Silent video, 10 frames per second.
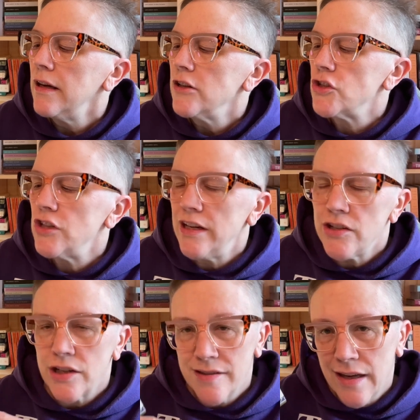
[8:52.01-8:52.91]
She
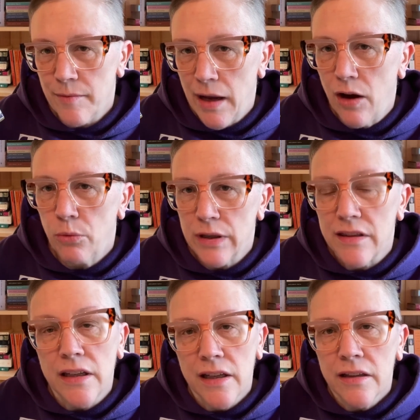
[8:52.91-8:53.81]
just came out with
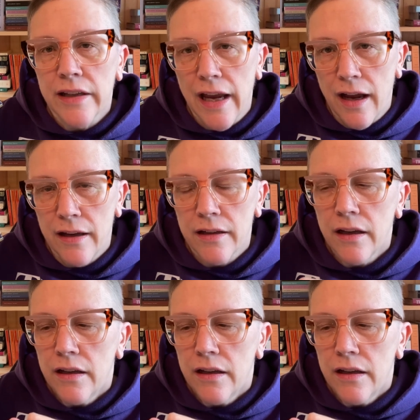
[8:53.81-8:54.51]
the Iliad